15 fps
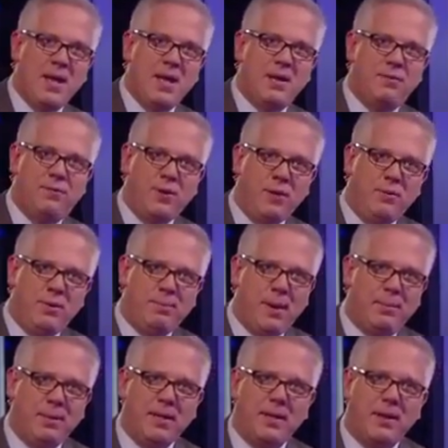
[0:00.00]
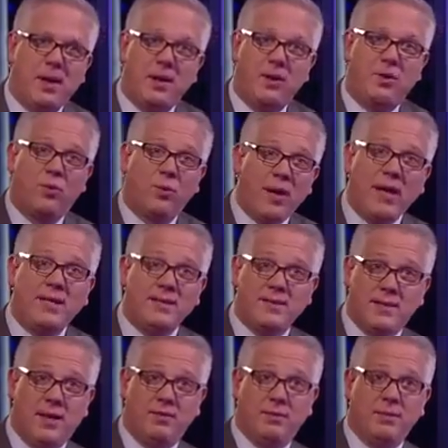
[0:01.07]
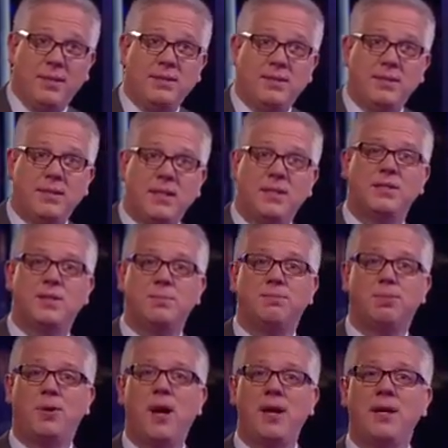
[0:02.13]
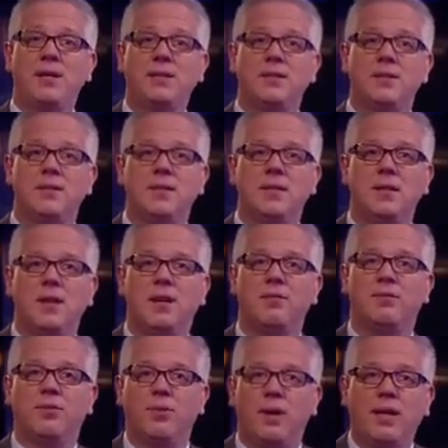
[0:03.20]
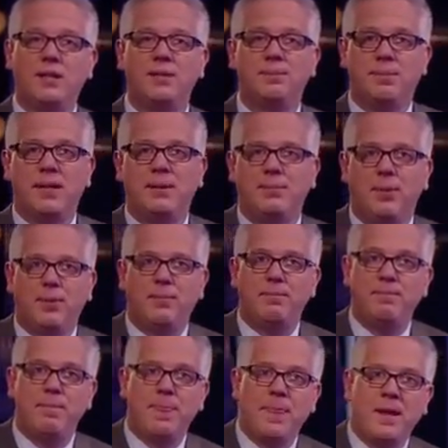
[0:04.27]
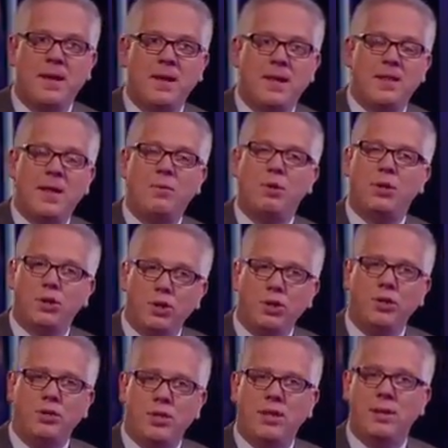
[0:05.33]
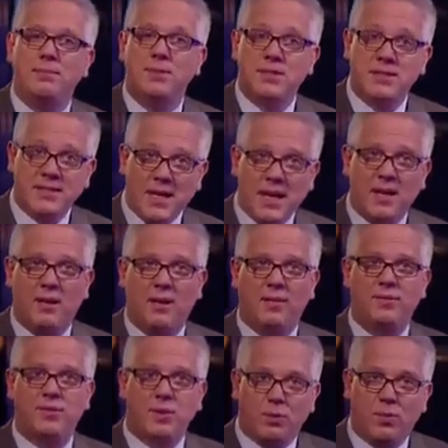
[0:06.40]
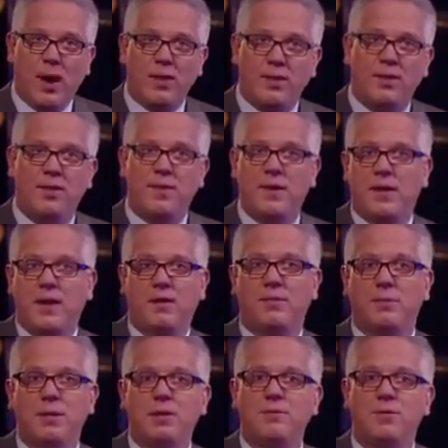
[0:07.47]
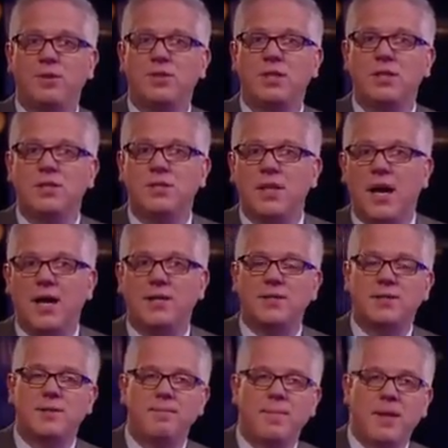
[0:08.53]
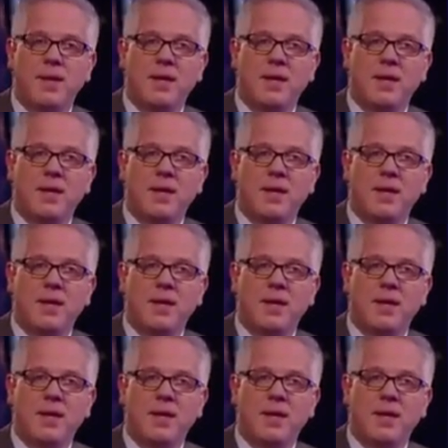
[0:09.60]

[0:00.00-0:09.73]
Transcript: In a free republic, a great government is the product of great people. They will look to themselves rather than the government for success.